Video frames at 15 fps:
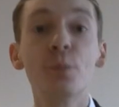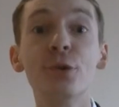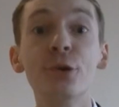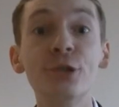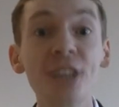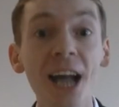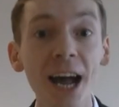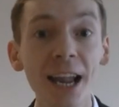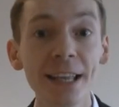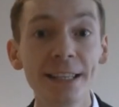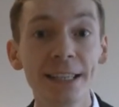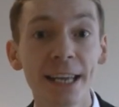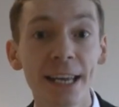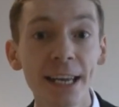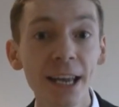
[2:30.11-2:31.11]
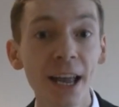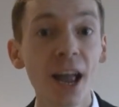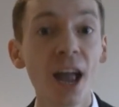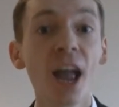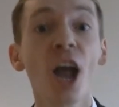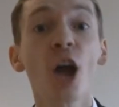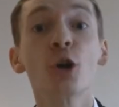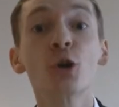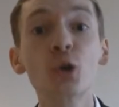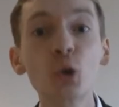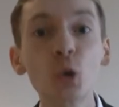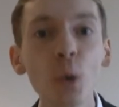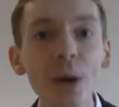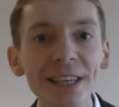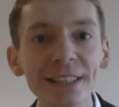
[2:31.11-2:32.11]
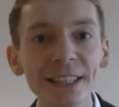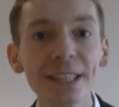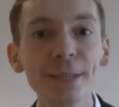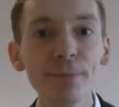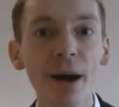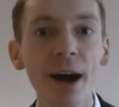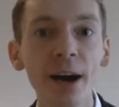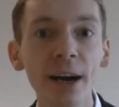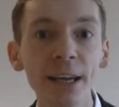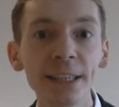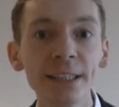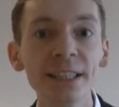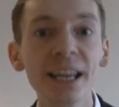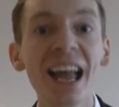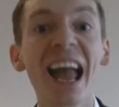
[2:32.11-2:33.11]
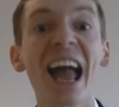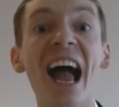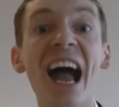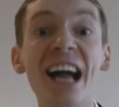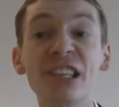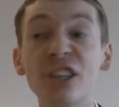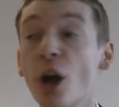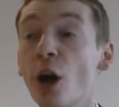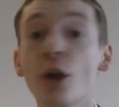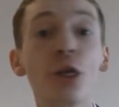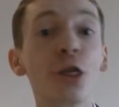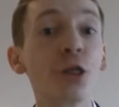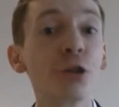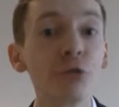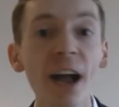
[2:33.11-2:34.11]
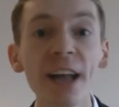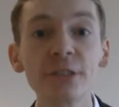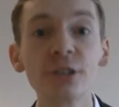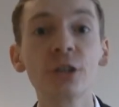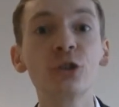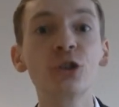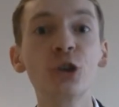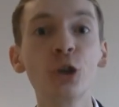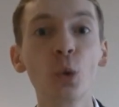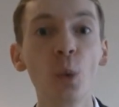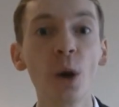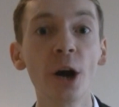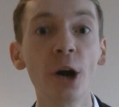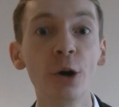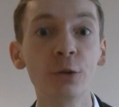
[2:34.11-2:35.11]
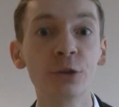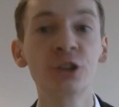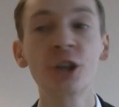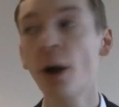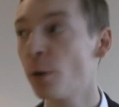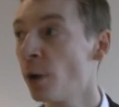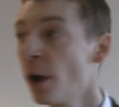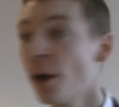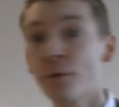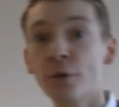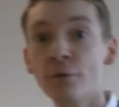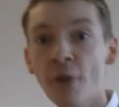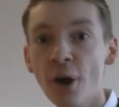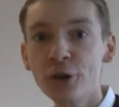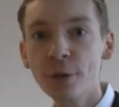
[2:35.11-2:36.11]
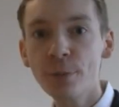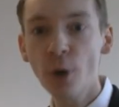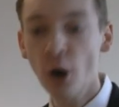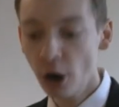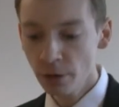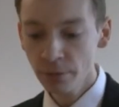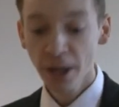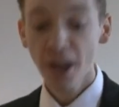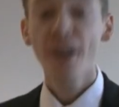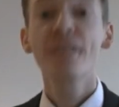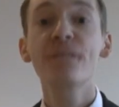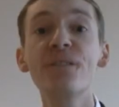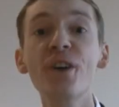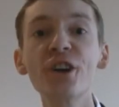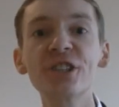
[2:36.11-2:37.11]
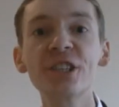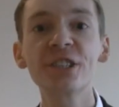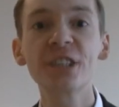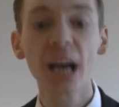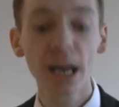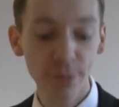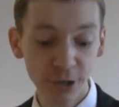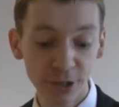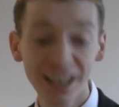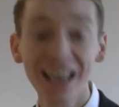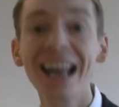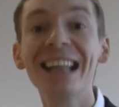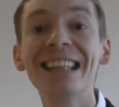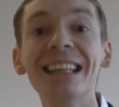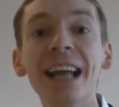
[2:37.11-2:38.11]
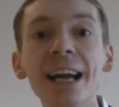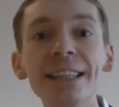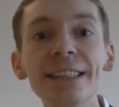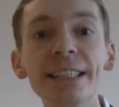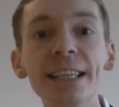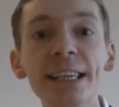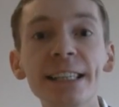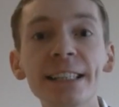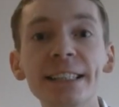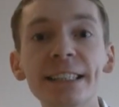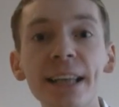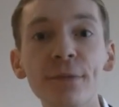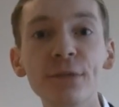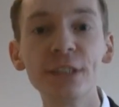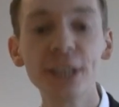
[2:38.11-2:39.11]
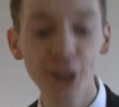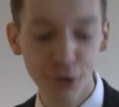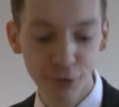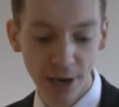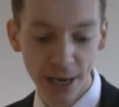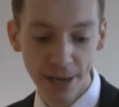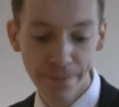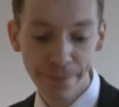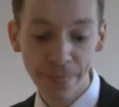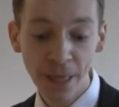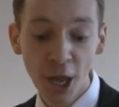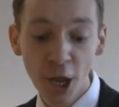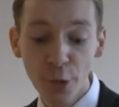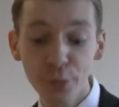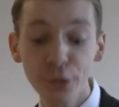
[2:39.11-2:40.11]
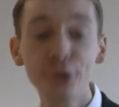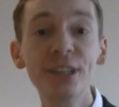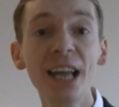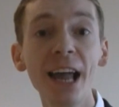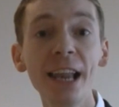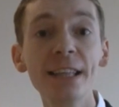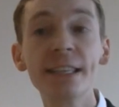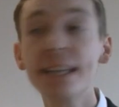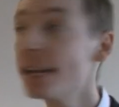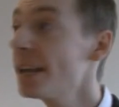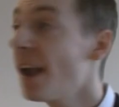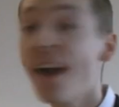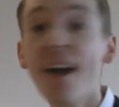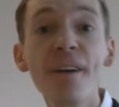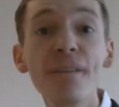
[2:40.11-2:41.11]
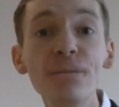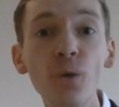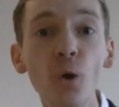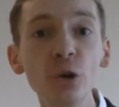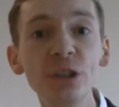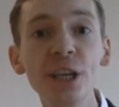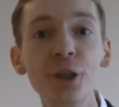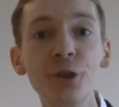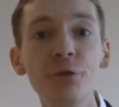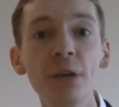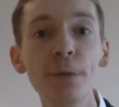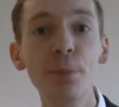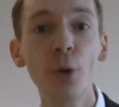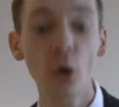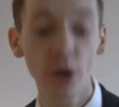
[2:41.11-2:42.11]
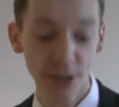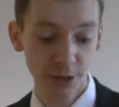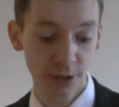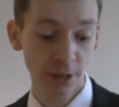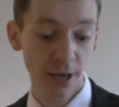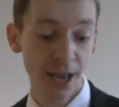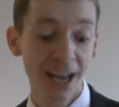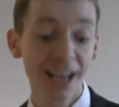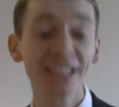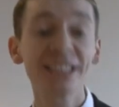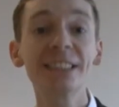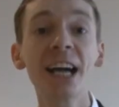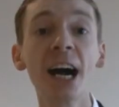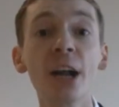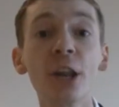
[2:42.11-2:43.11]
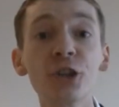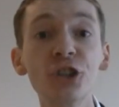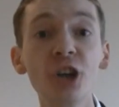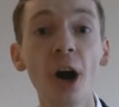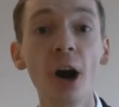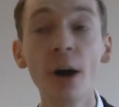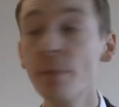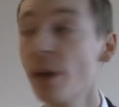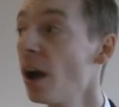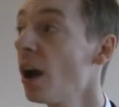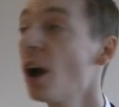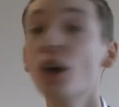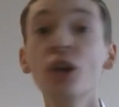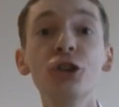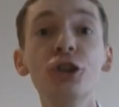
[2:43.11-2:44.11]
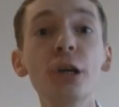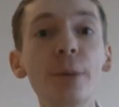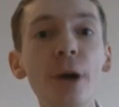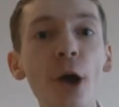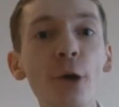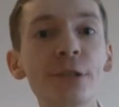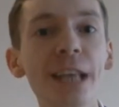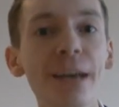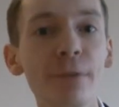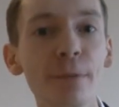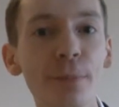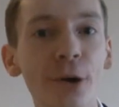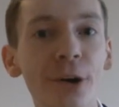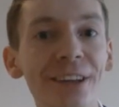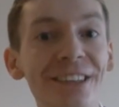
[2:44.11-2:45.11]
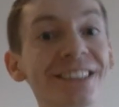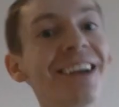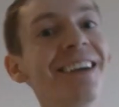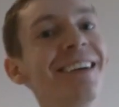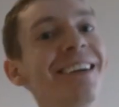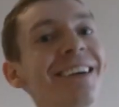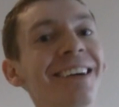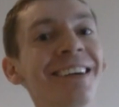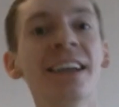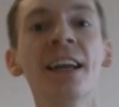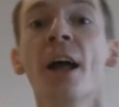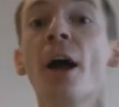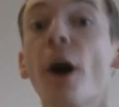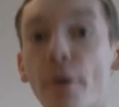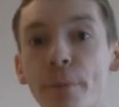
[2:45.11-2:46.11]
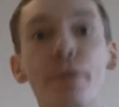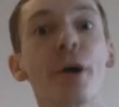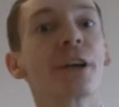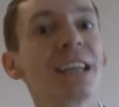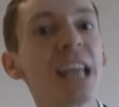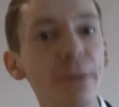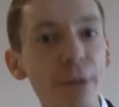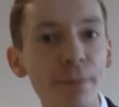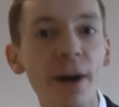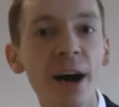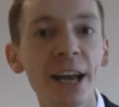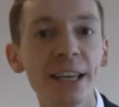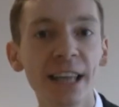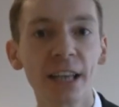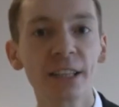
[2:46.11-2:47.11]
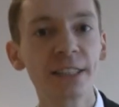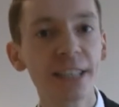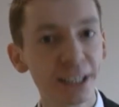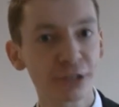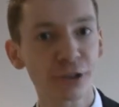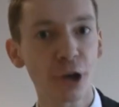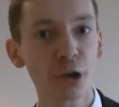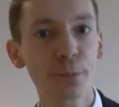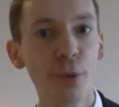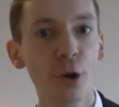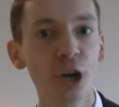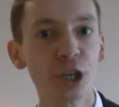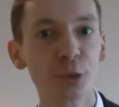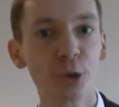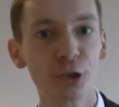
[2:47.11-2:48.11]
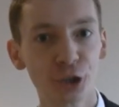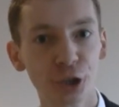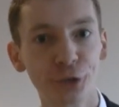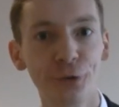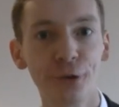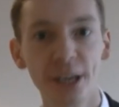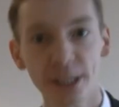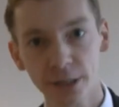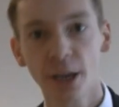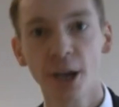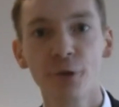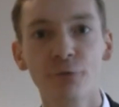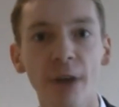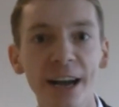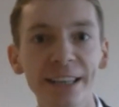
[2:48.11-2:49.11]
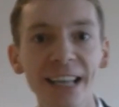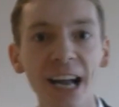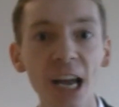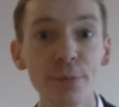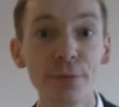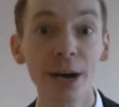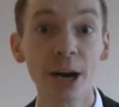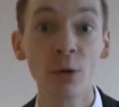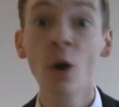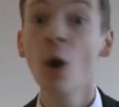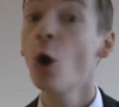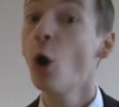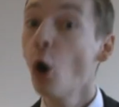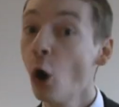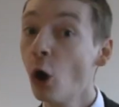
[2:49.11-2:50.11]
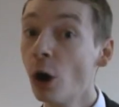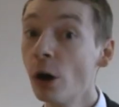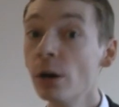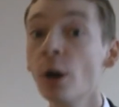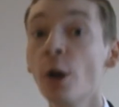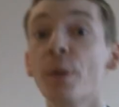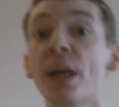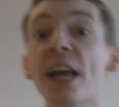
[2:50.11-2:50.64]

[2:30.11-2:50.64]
brutality, twisted mind, and threat to the world. So, for Roger Moore, first assignment, 1973. Brutality, 43 points. Style and charm, 007 points. But keep in mind that six of those points were just for his right eyebrow. Or,